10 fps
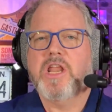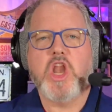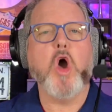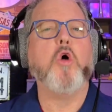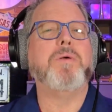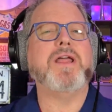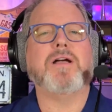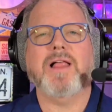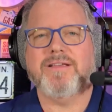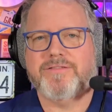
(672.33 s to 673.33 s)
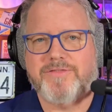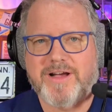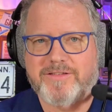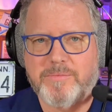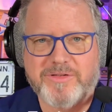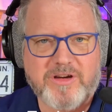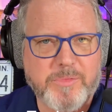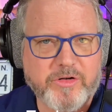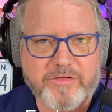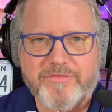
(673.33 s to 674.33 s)
Nobody classifies them as
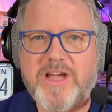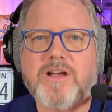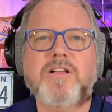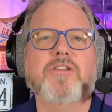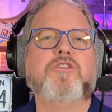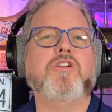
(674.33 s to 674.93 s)
commercial vehicles.